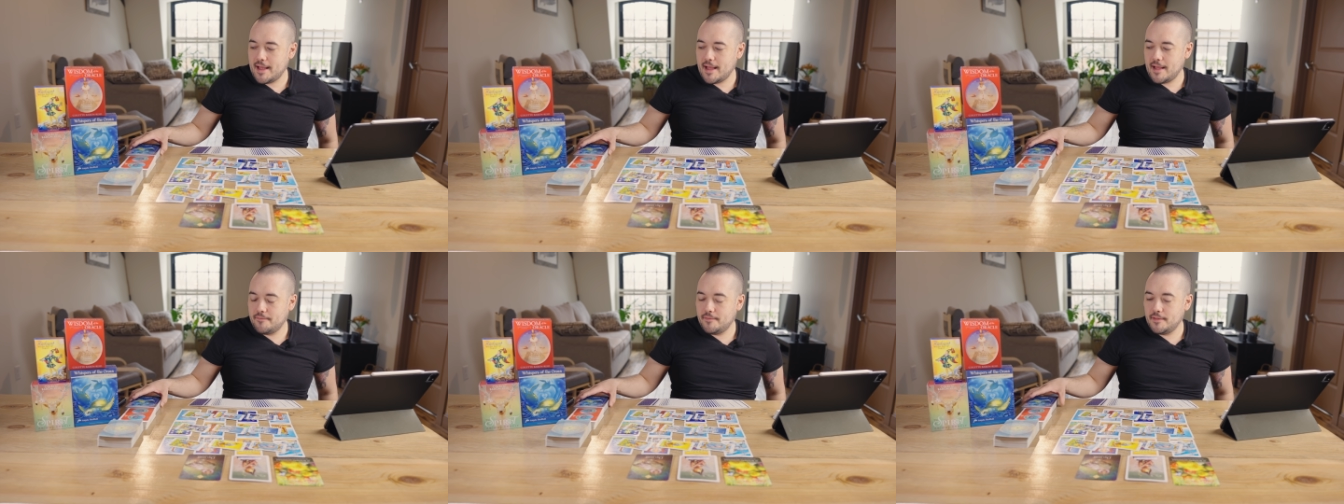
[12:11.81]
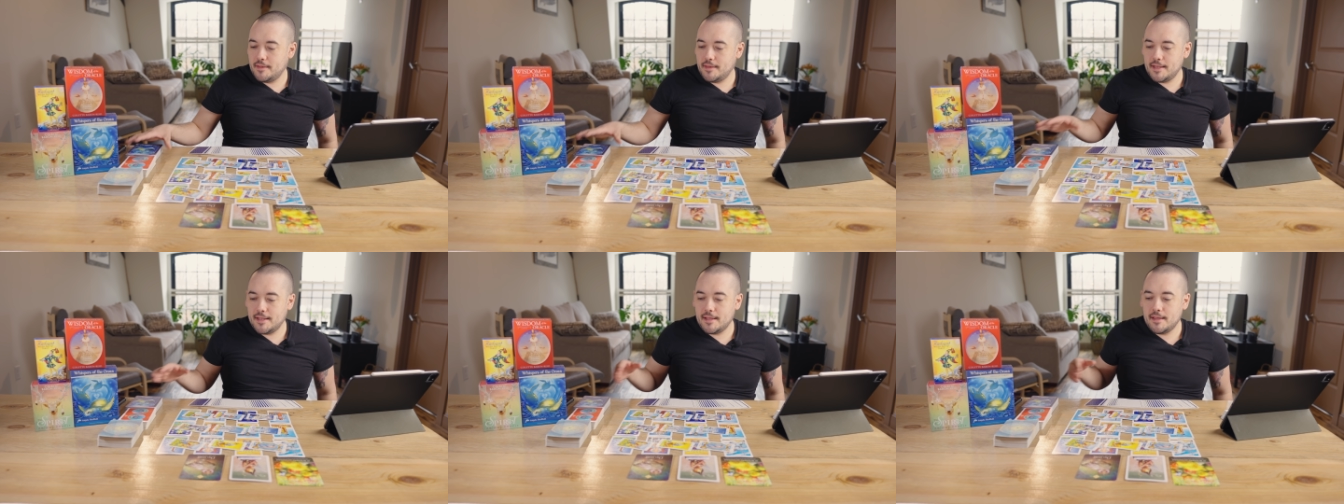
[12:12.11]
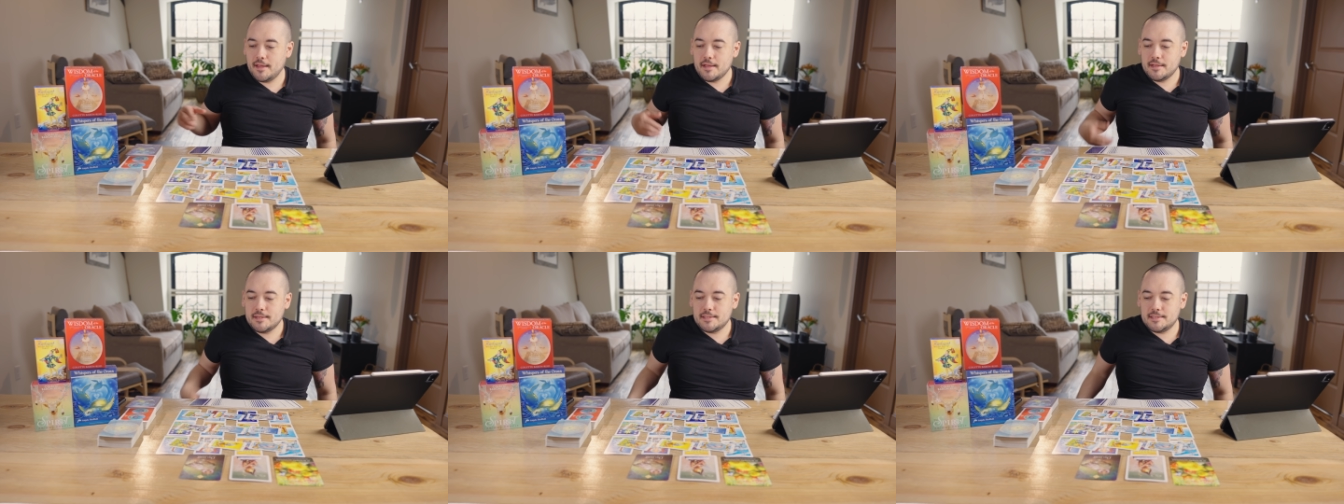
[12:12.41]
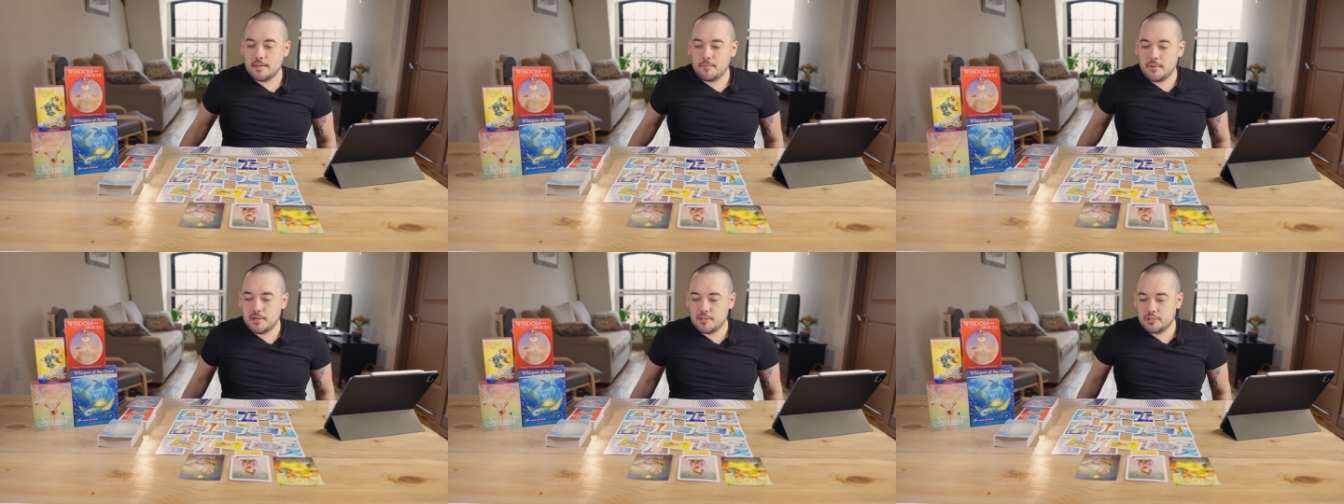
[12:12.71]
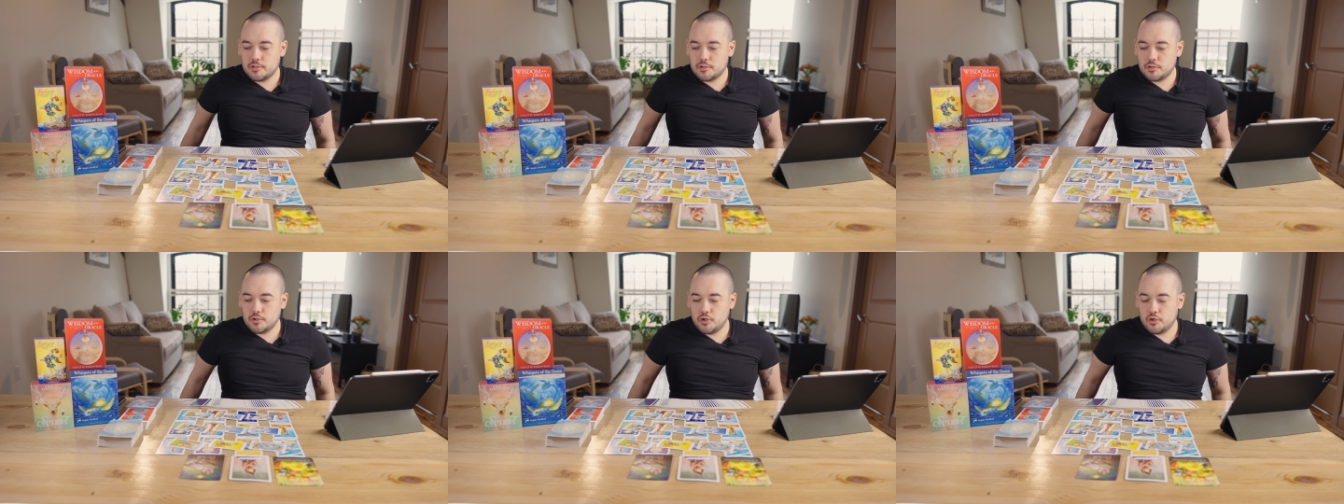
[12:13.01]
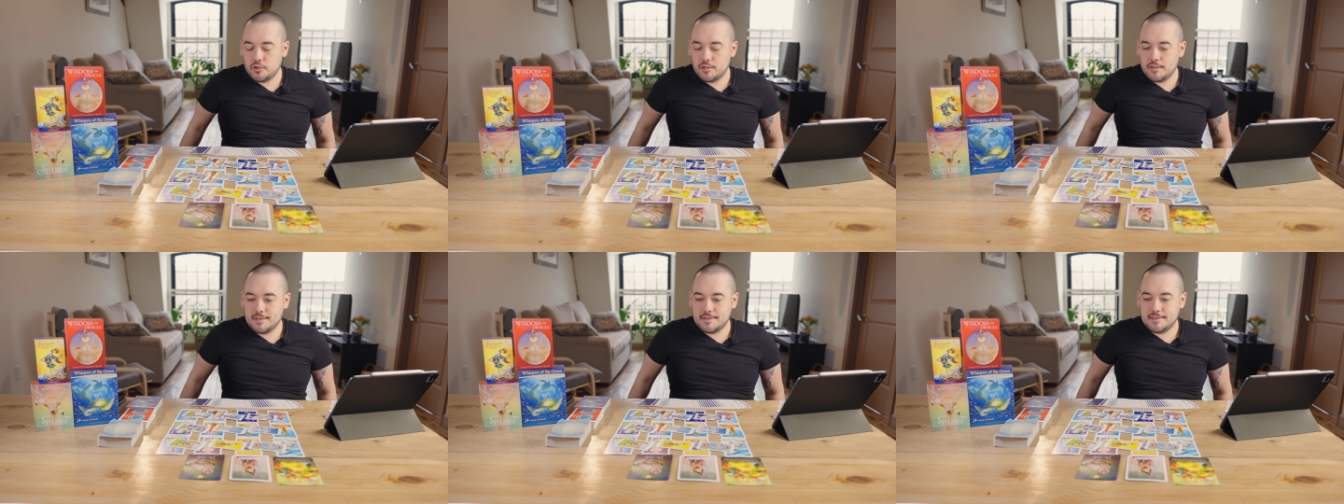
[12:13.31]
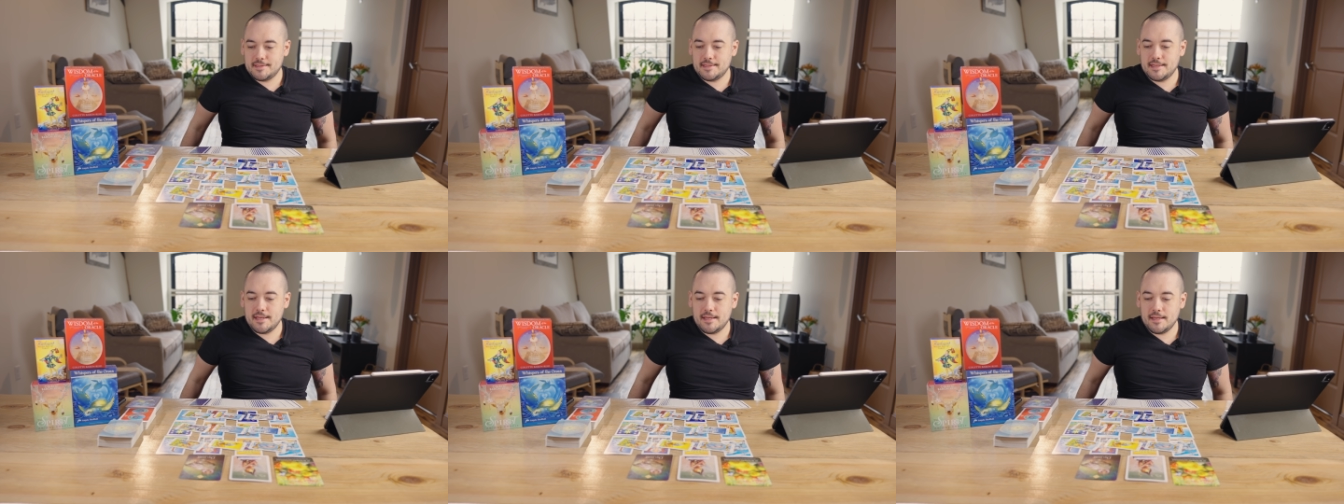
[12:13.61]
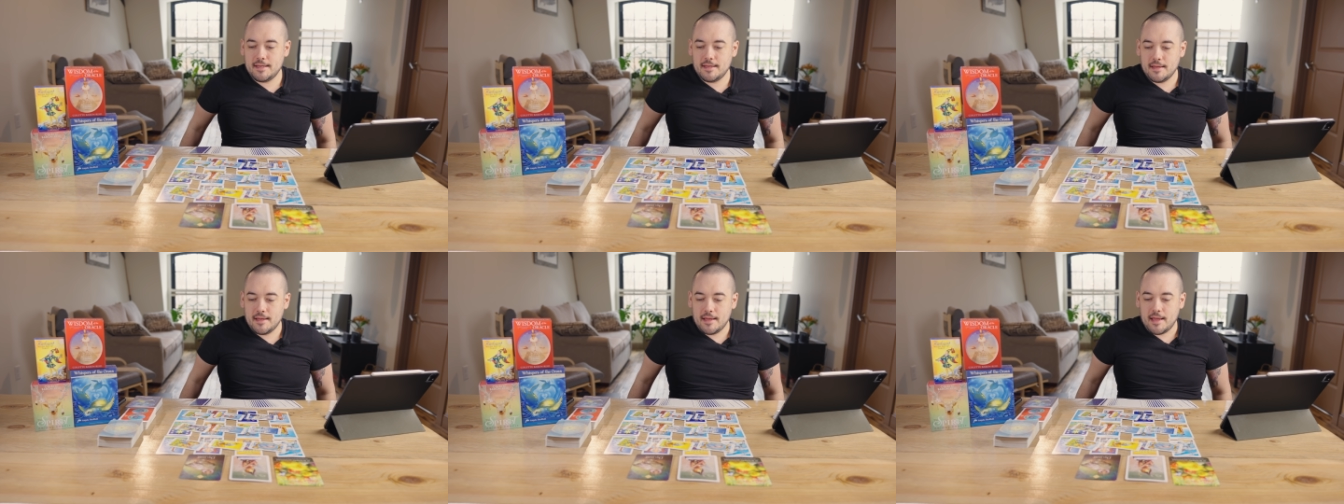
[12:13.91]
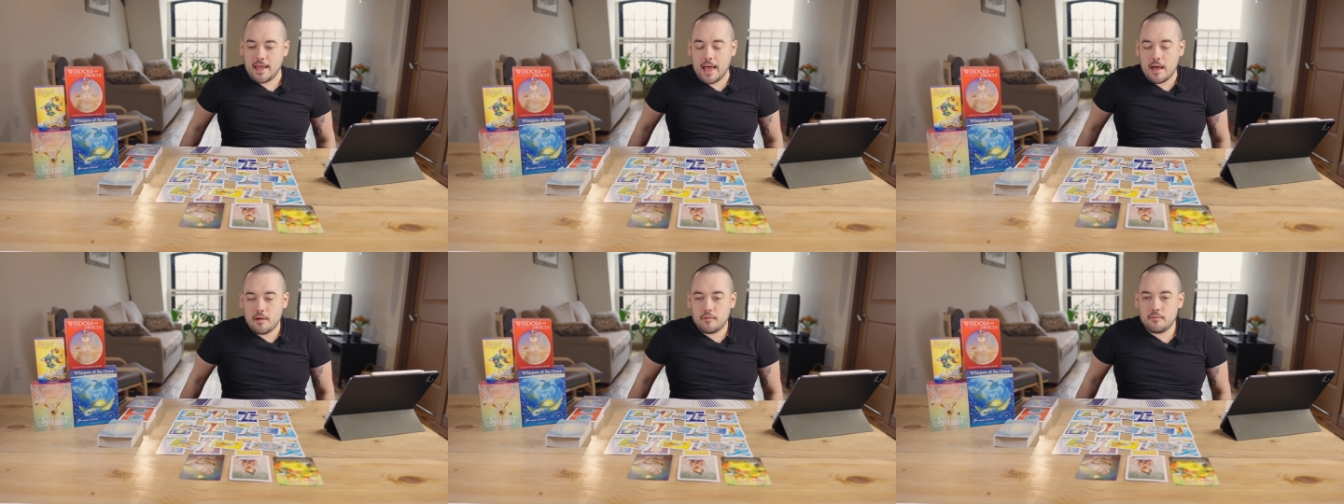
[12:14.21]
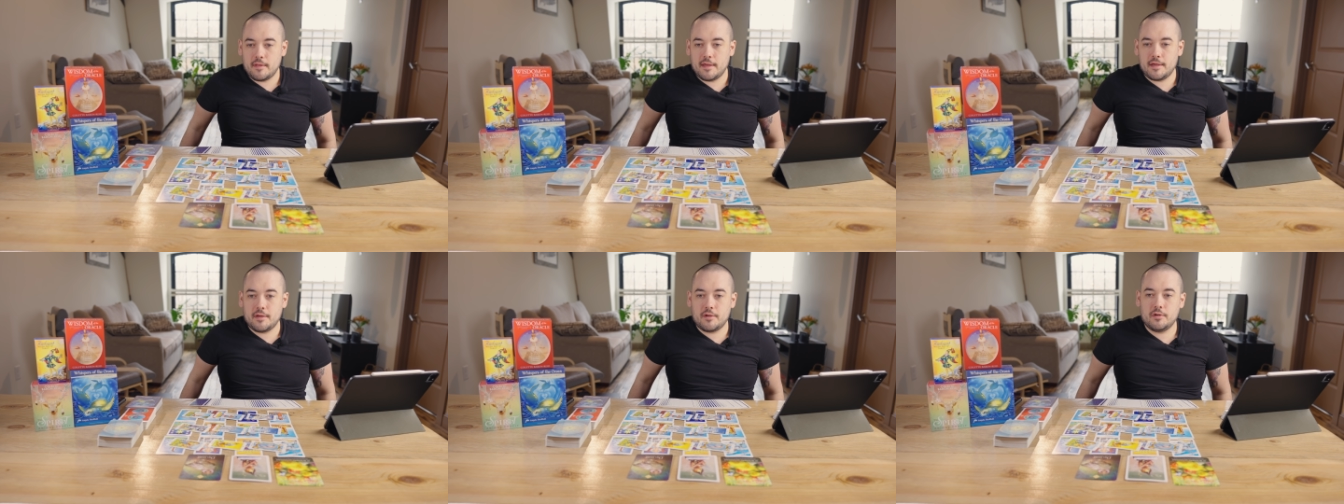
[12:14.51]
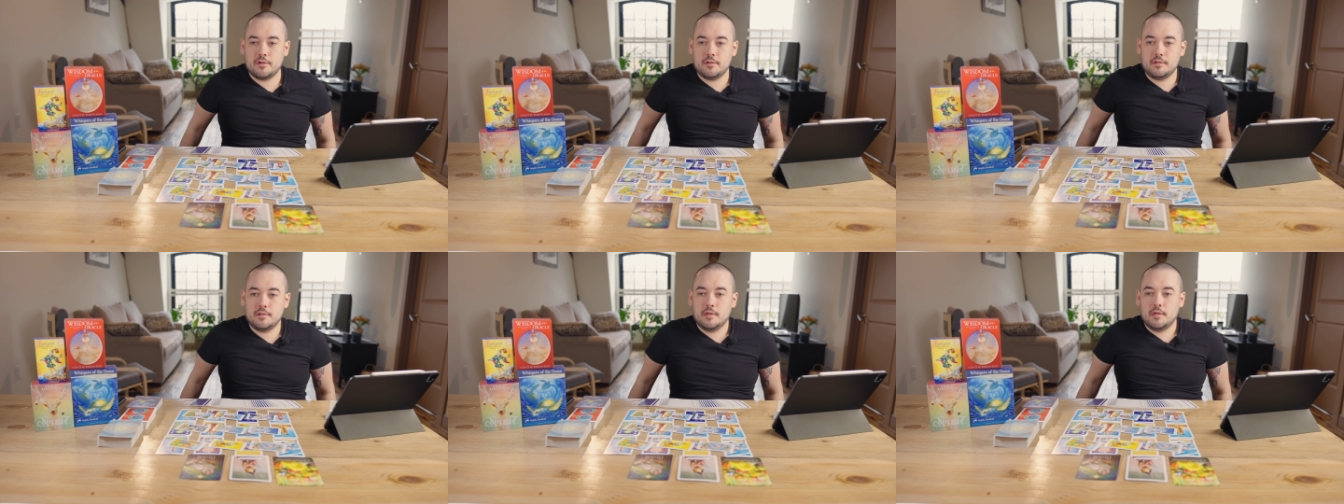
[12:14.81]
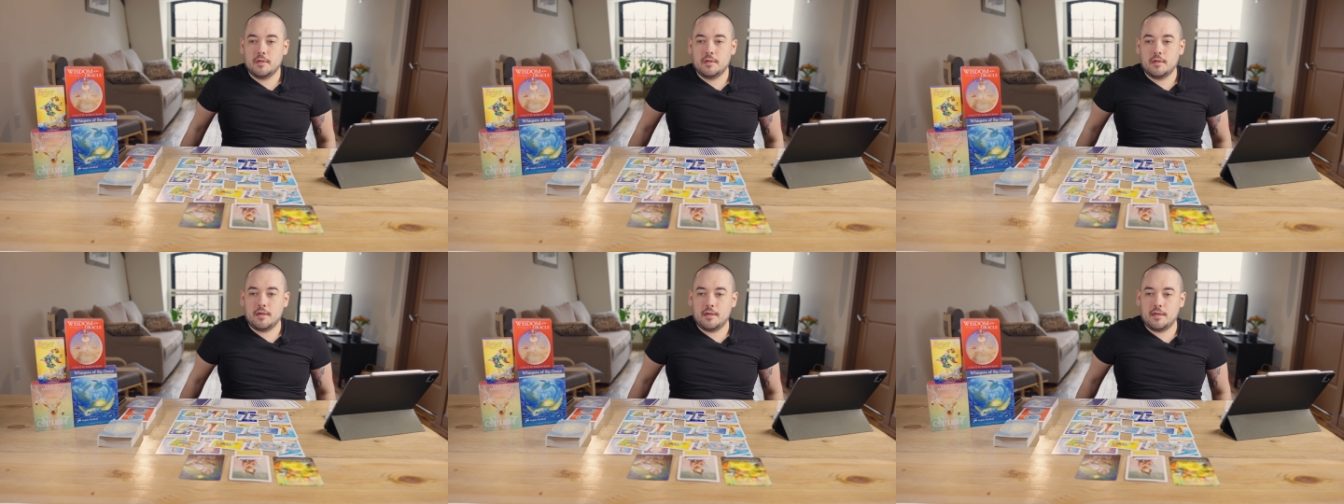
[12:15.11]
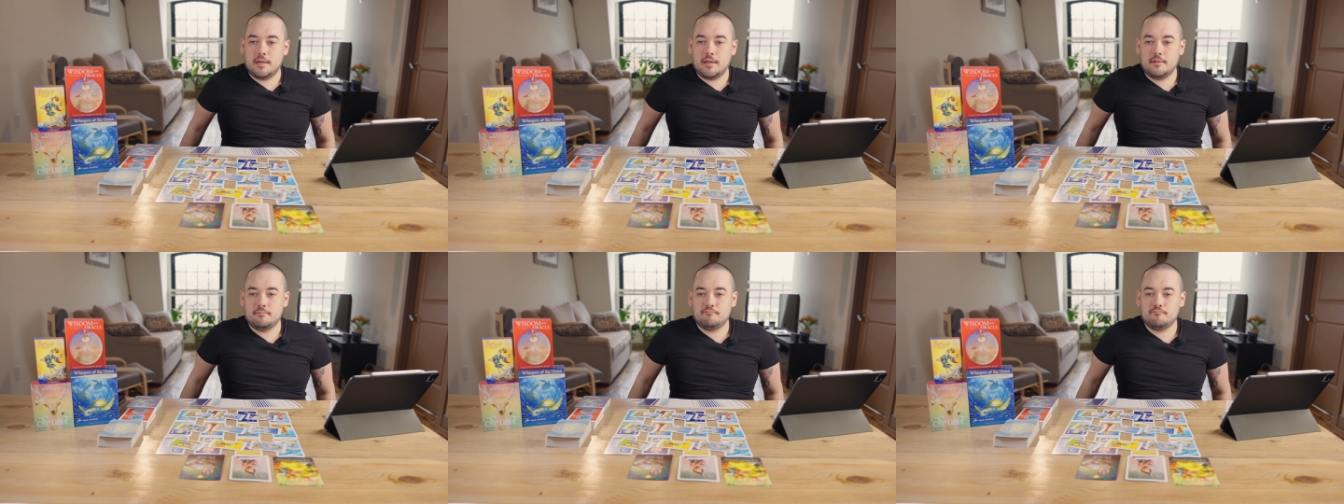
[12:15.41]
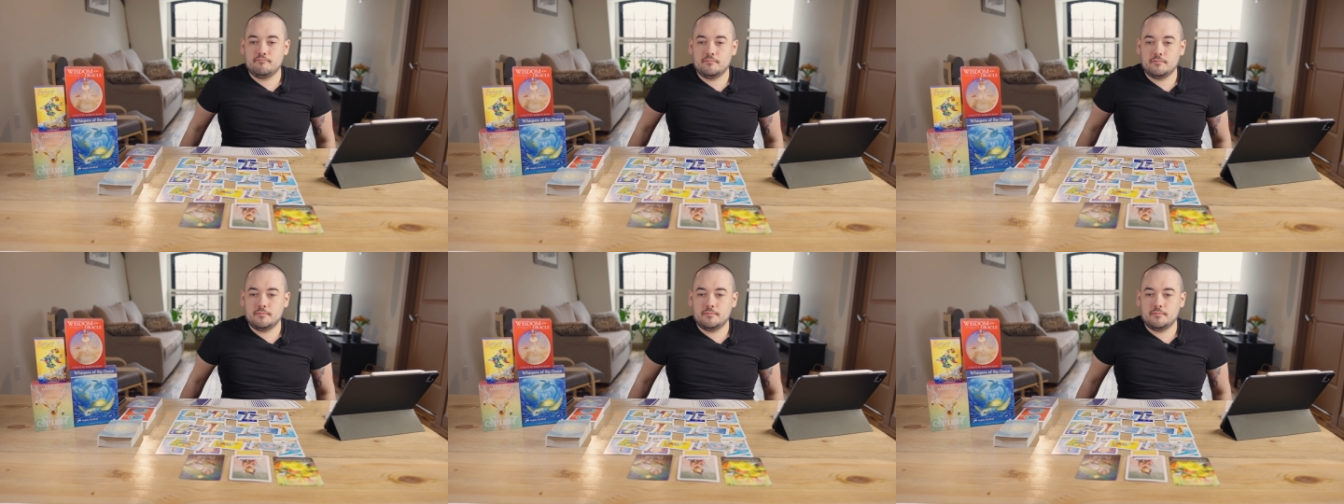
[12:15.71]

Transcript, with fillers: I feel like someone just couldn't see how they could, um,